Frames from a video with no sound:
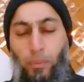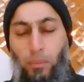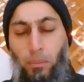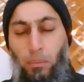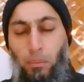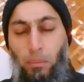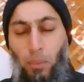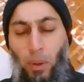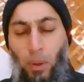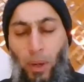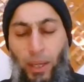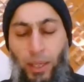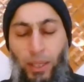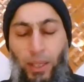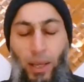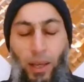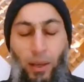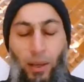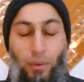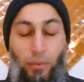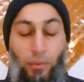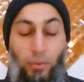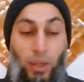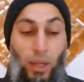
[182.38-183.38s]
might
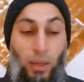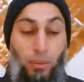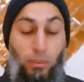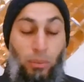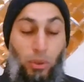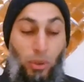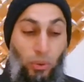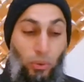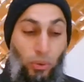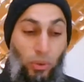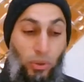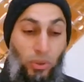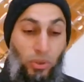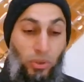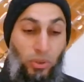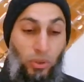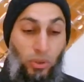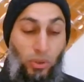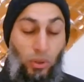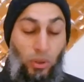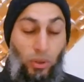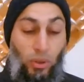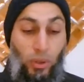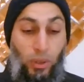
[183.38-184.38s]
have come across
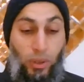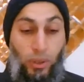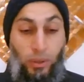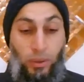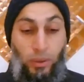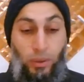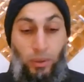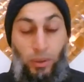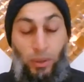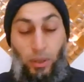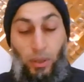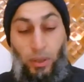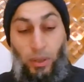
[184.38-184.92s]
on